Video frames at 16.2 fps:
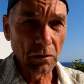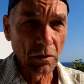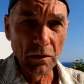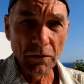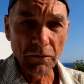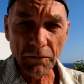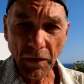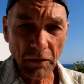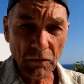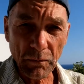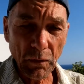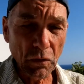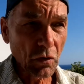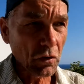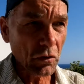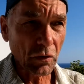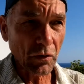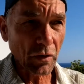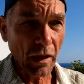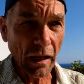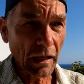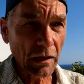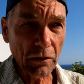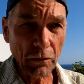Facebook, or
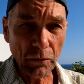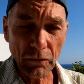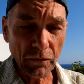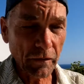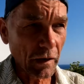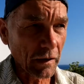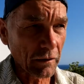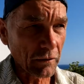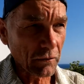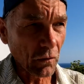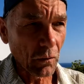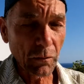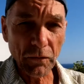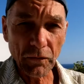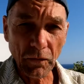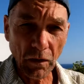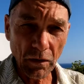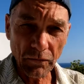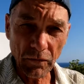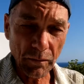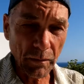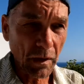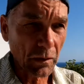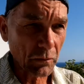any of those sites, almost all of
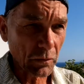them are